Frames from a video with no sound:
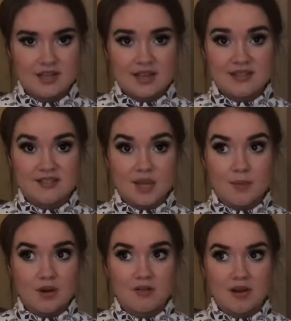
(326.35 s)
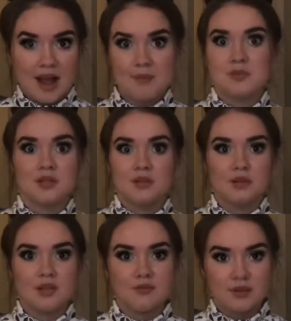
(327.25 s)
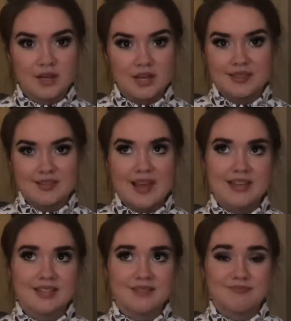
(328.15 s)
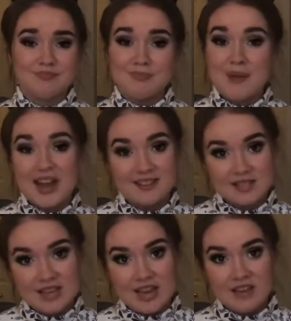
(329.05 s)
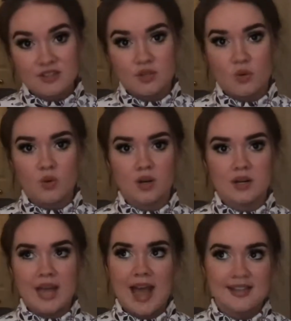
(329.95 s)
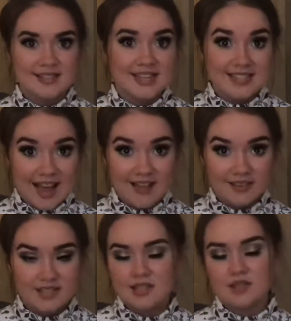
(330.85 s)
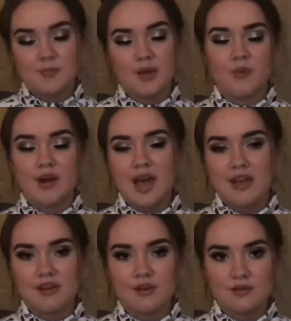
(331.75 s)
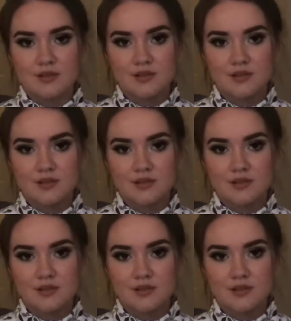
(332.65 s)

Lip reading: and some are absolutely free, like Backstage or Cast It Talent is a big one I use.